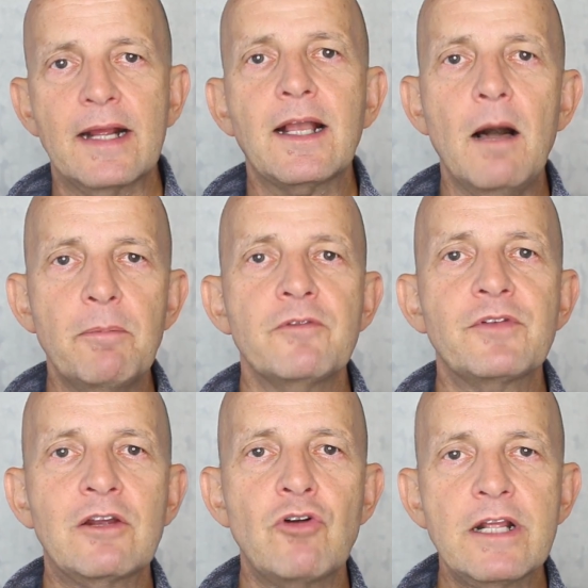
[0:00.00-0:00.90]
a couple
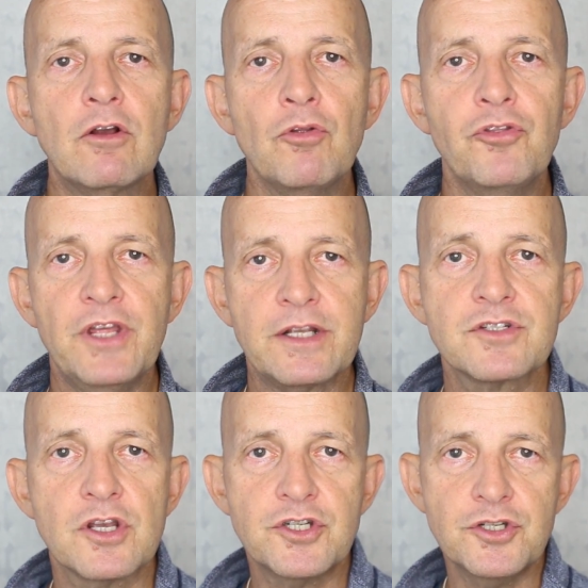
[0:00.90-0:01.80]
of critical
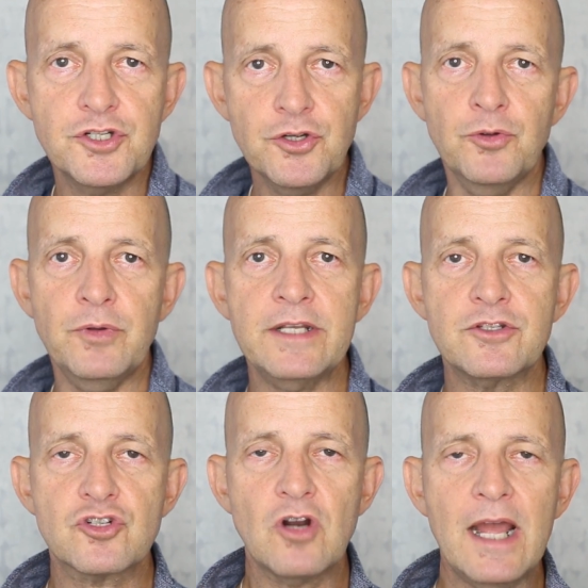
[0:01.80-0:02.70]
things to do
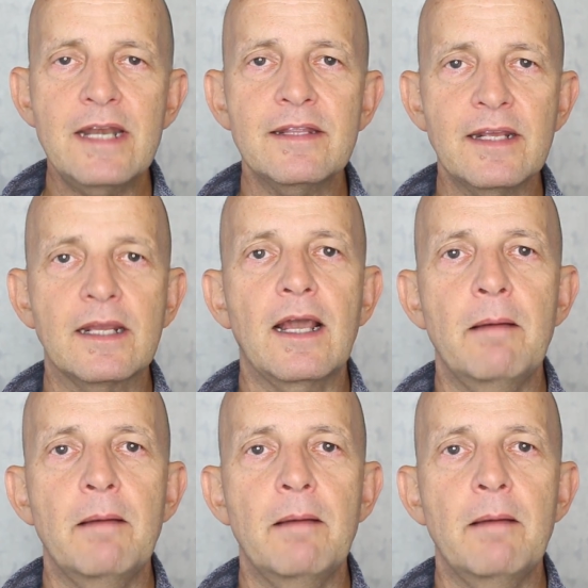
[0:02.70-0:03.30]
is try and think